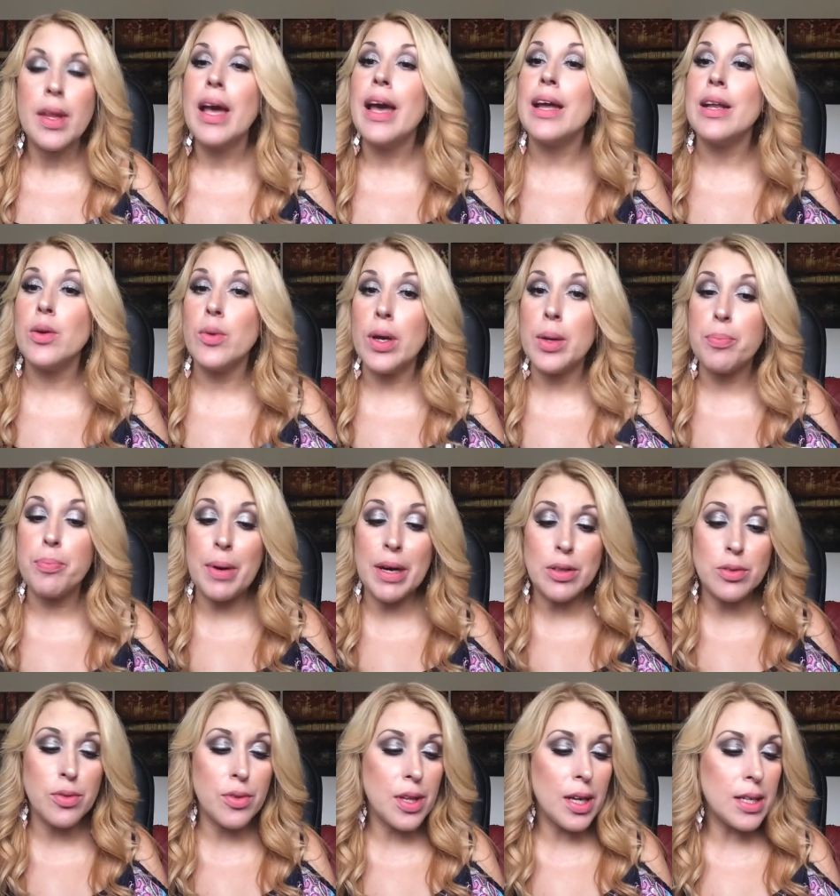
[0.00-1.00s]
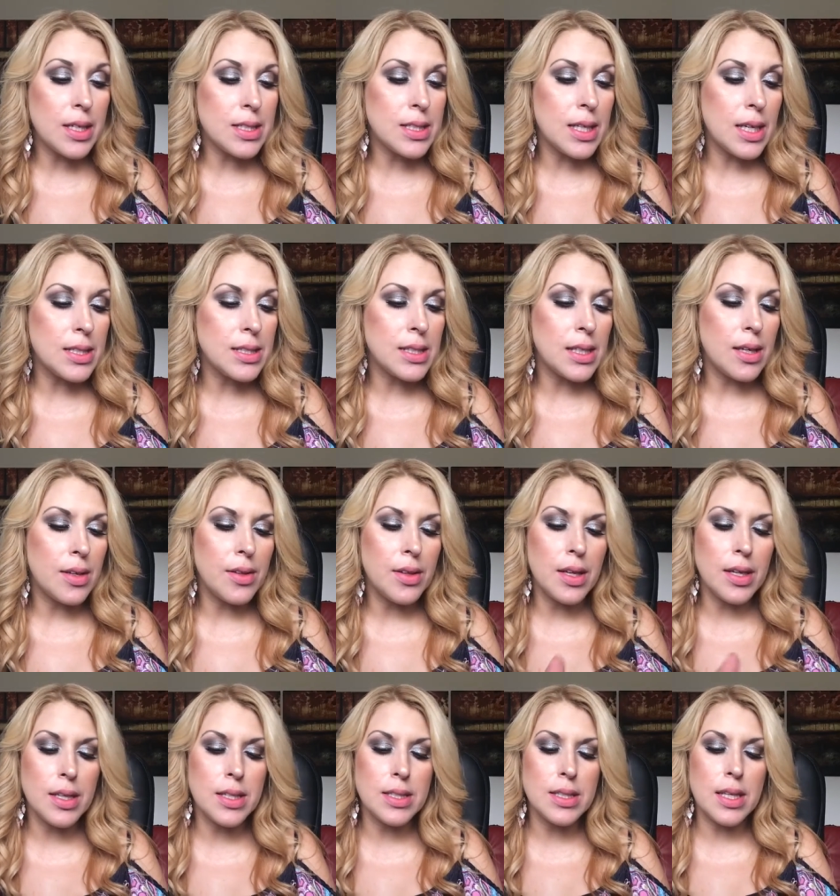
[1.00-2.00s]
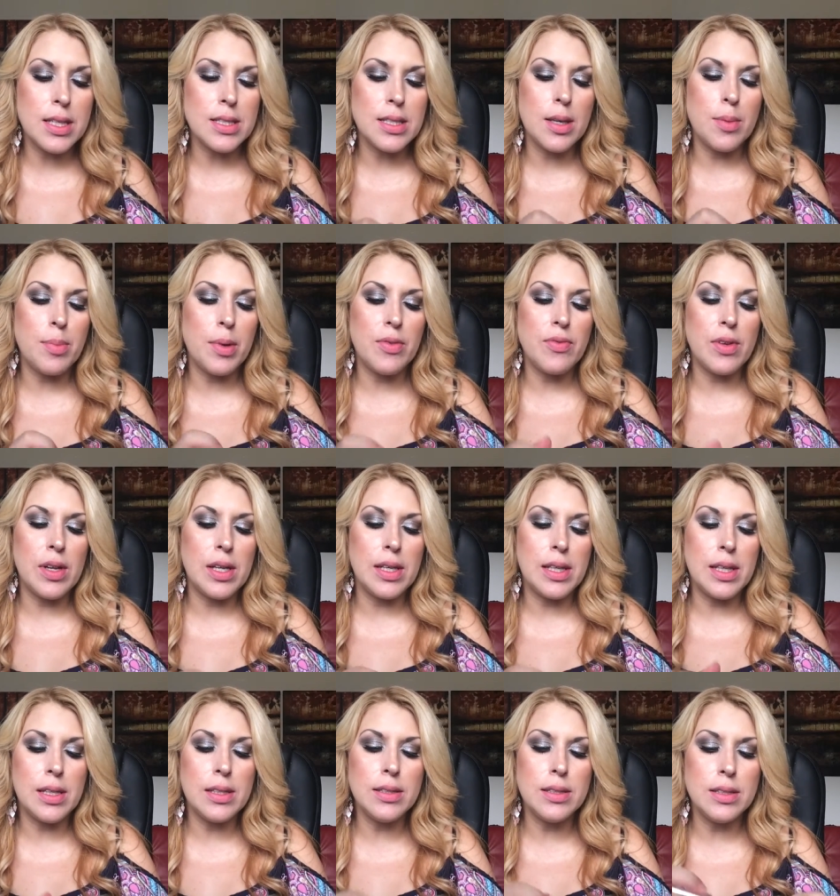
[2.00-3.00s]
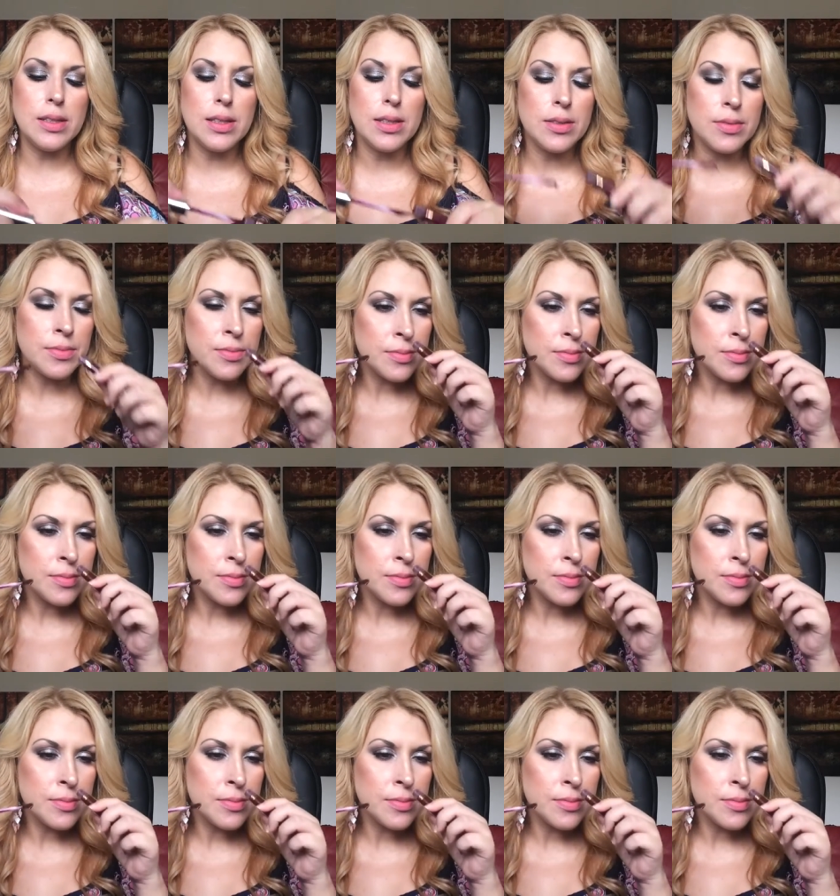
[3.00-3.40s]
Anyway, back to the Anastasia. The Anastasia Beverly Hills.